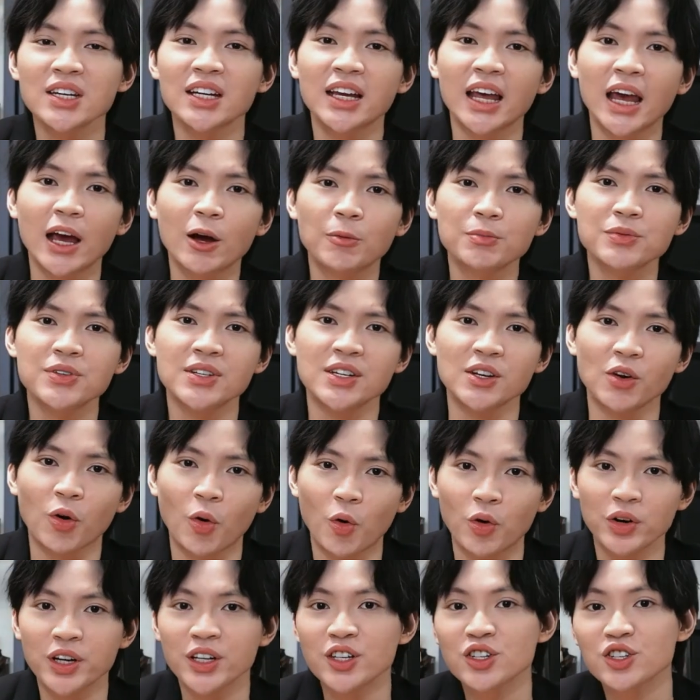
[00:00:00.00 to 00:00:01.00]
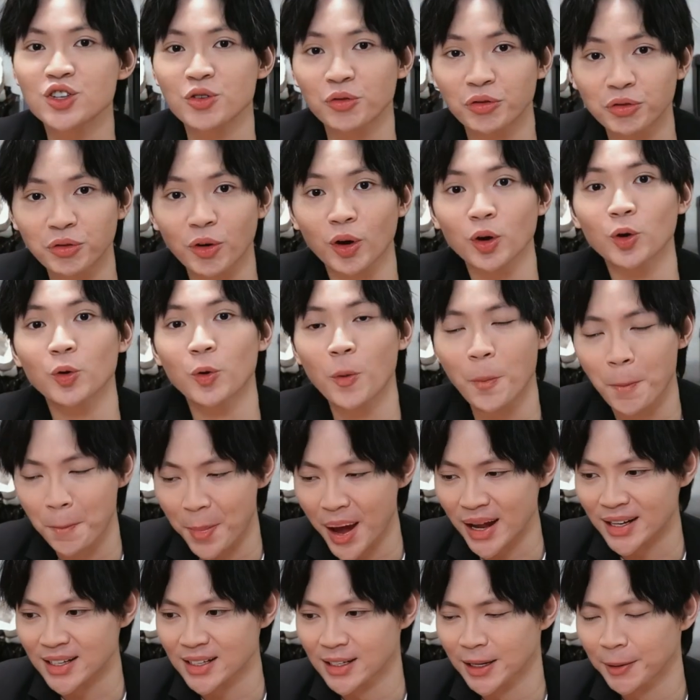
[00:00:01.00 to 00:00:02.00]
it helps the audience to follow
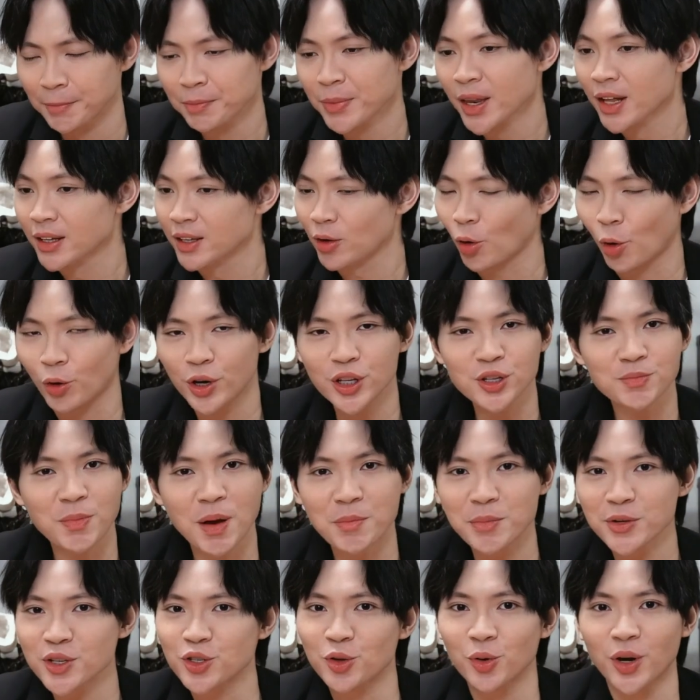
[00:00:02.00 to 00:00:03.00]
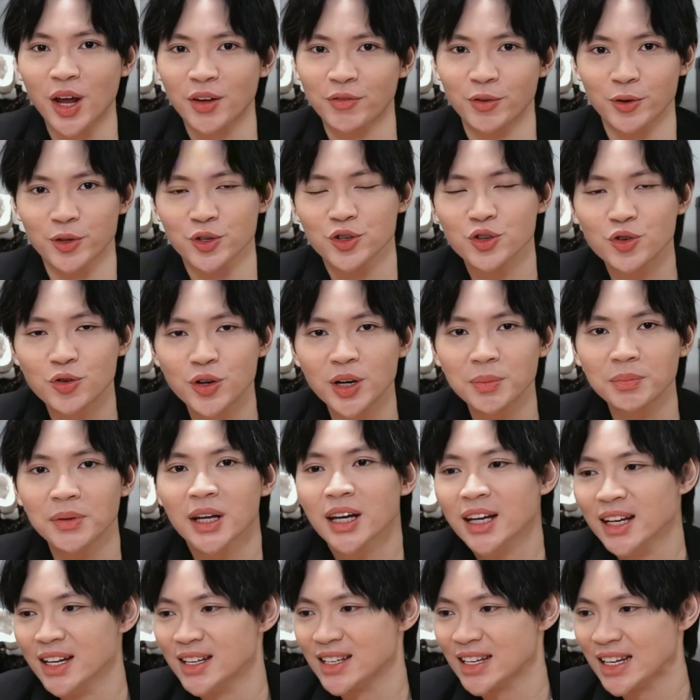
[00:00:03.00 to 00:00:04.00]
better. The audience members don't have your script.
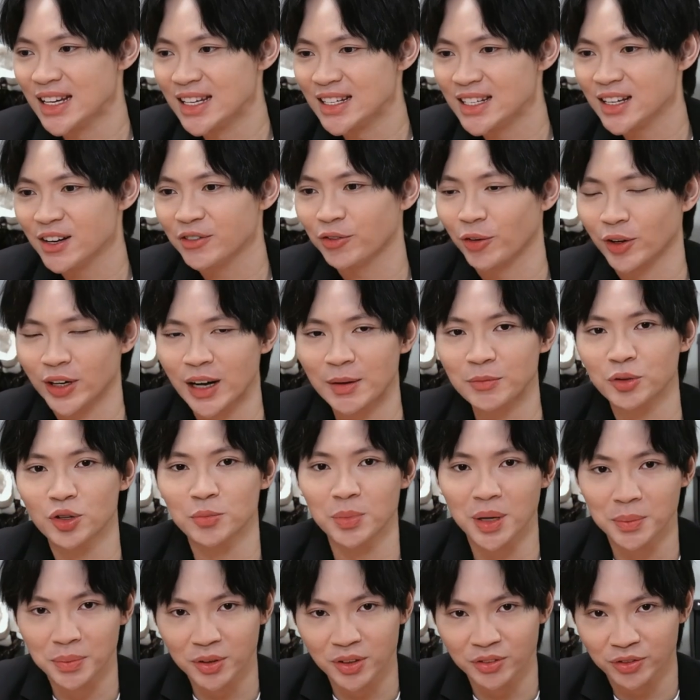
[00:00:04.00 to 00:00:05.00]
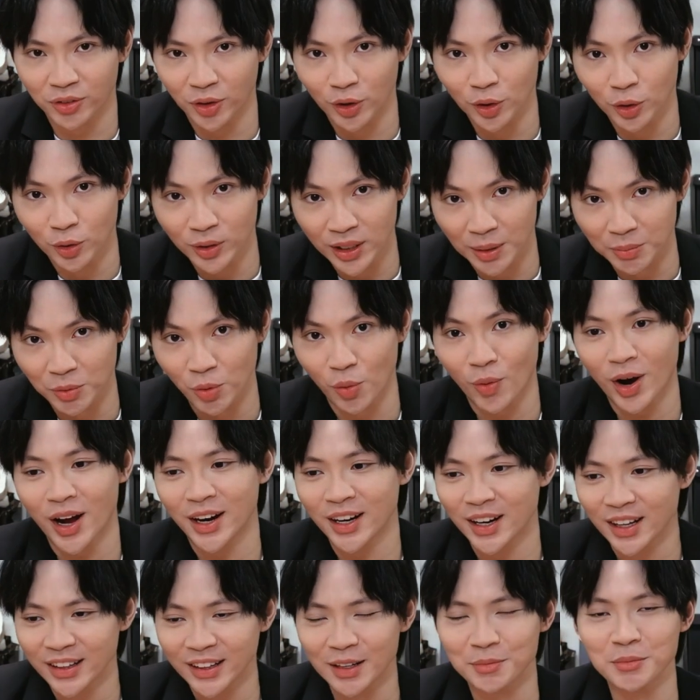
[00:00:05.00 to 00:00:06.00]
It's easier for them to be able to follow number
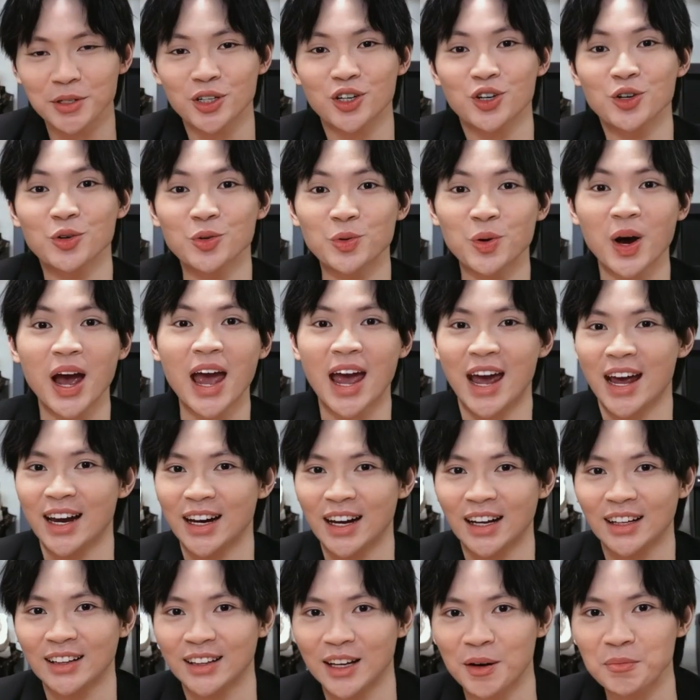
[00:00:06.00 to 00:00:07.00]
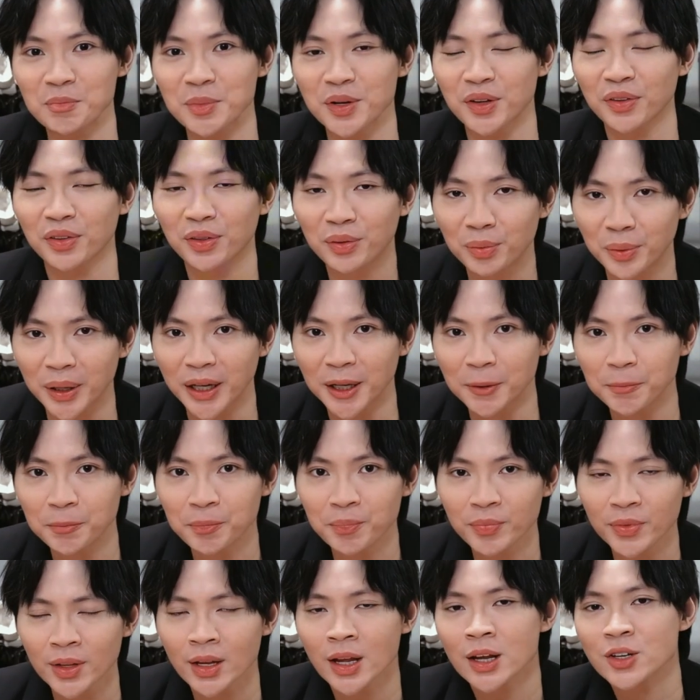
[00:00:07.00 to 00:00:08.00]
1, number 2, and number 3.
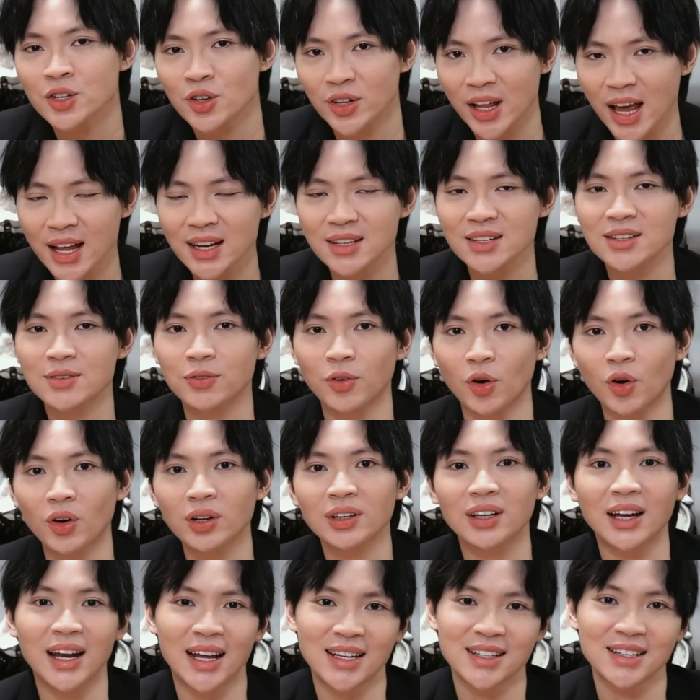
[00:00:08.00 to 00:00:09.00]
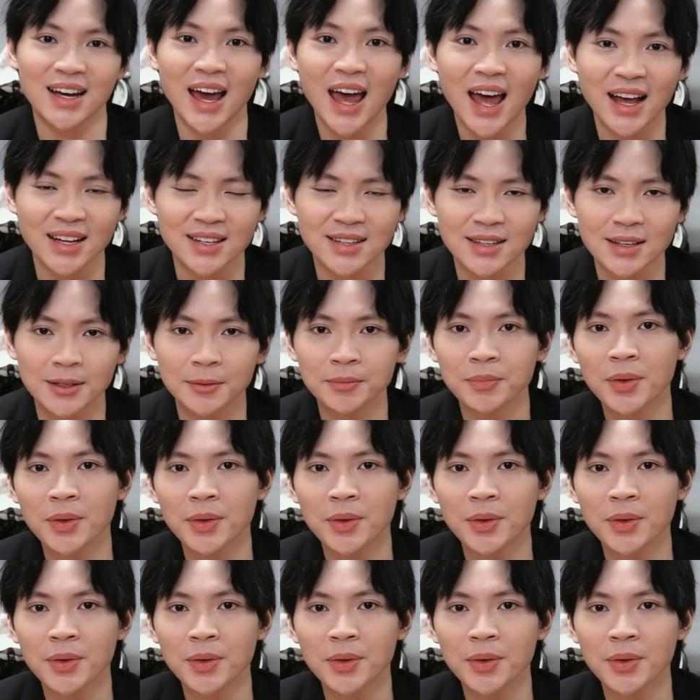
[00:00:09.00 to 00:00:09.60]
So that's for the letter S.